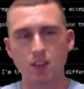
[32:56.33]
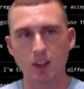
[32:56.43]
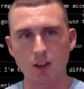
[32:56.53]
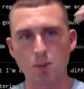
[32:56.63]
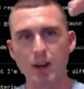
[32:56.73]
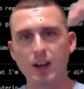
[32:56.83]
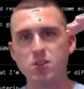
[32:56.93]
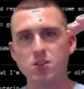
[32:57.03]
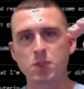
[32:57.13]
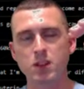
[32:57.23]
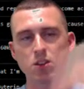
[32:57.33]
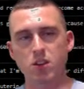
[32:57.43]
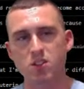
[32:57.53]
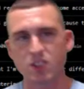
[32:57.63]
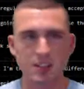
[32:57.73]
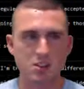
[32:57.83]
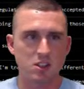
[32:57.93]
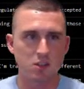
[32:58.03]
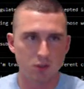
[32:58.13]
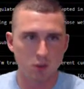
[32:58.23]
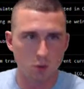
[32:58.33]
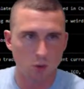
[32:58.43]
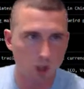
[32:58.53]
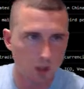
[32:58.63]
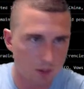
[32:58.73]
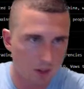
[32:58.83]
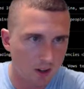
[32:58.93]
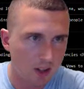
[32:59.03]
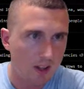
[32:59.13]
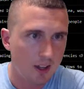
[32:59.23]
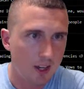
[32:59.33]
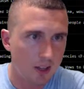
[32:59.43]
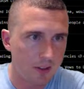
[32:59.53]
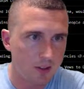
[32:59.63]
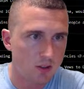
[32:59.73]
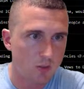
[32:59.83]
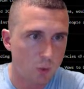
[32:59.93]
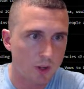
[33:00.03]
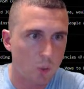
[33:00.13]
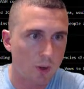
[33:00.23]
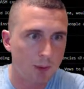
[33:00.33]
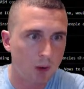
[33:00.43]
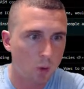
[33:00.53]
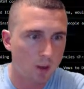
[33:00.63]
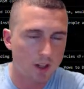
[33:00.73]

compiles them into this easy to view column here. And then you just read one by one.